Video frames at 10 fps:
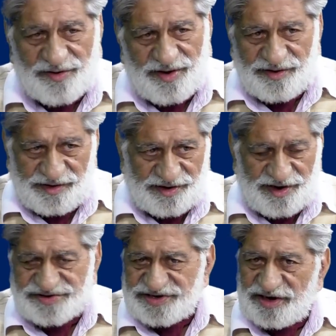in the
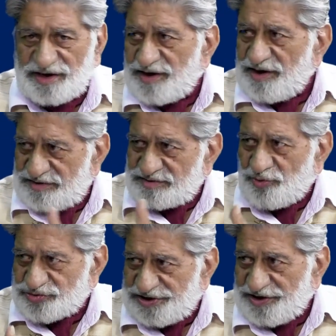nursing, it's
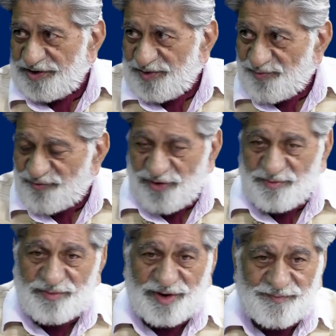mostly
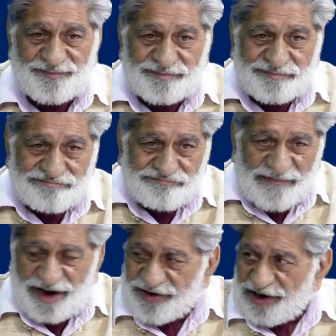from
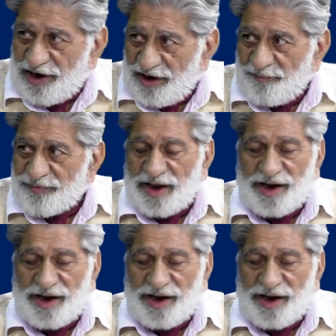Kerala,